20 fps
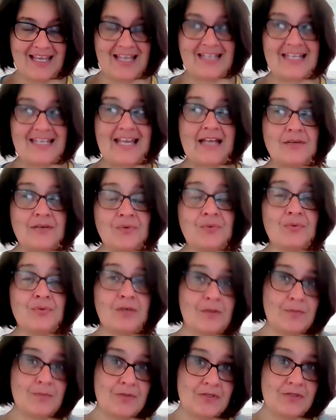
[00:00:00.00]
that
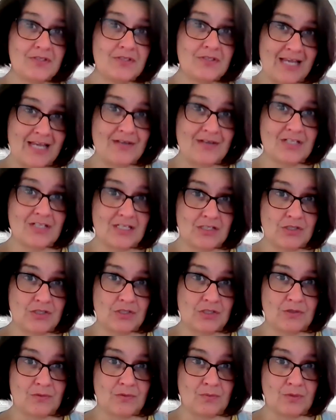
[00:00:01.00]
ripples out
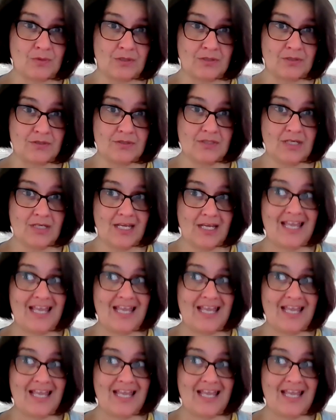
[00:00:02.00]
into the world,